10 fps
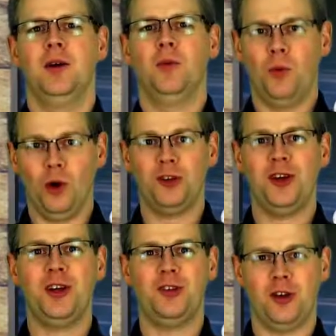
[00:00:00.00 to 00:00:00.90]
What
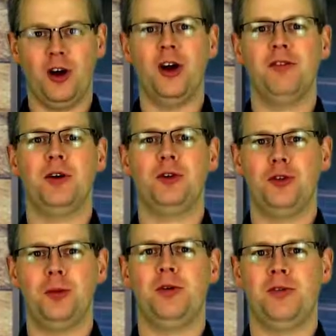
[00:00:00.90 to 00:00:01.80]
is iVo
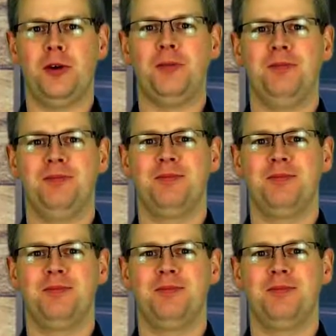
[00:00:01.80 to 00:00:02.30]
SupaFoam?